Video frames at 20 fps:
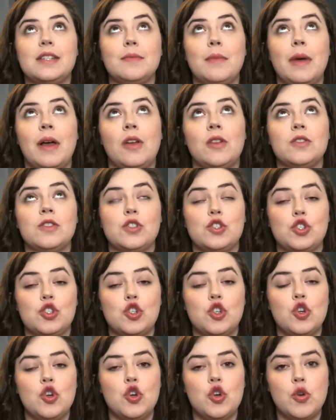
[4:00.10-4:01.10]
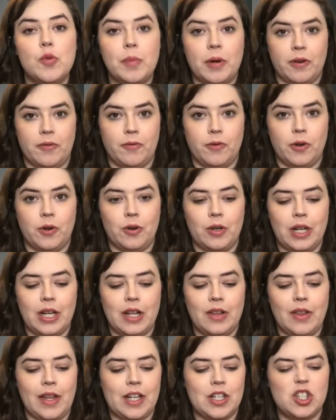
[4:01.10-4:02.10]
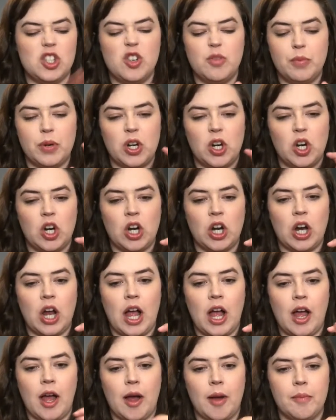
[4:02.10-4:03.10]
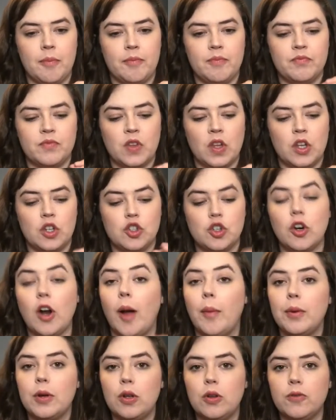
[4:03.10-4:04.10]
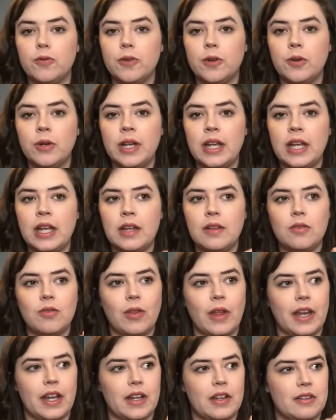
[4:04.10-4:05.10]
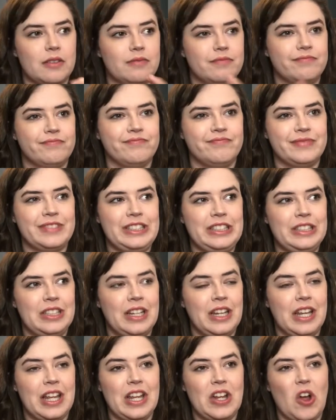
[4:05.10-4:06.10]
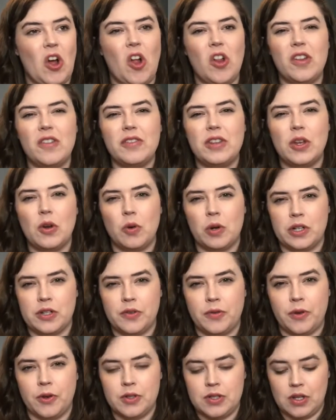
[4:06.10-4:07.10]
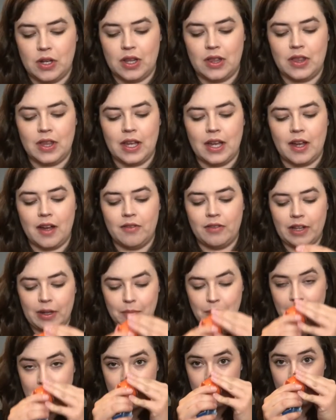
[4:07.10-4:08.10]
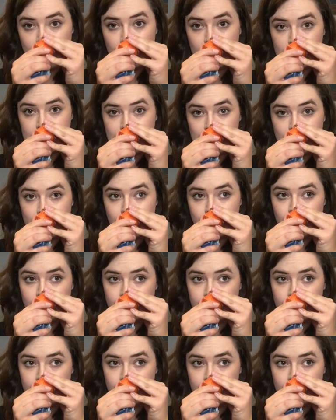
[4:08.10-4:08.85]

smells super fruity, like super tropical fruity, like all of the orange fruits you can think of, like mangoes and